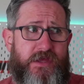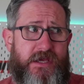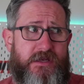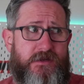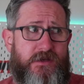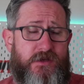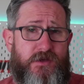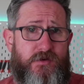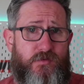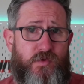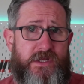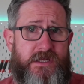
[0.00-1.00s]
that
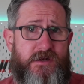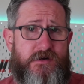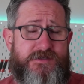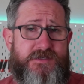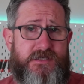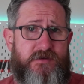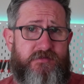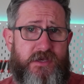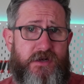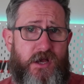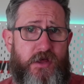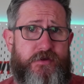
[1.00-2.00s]
we need our
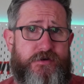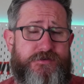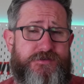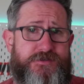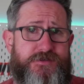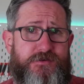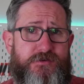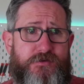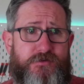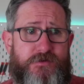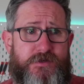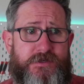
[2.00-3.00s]
significant others
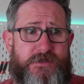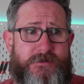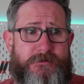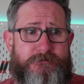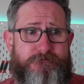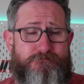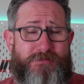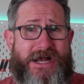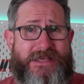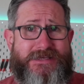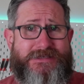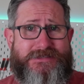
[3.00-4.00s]
to buy
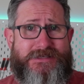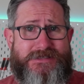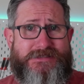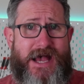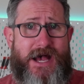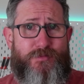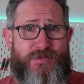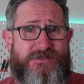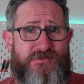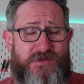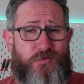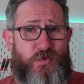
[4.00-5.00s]
into this hobby
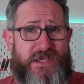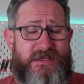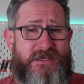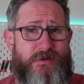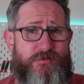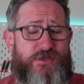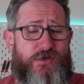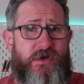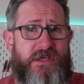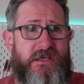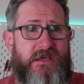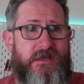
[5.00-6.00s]
so that we can keep
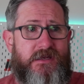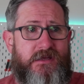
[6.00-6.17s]
doing it.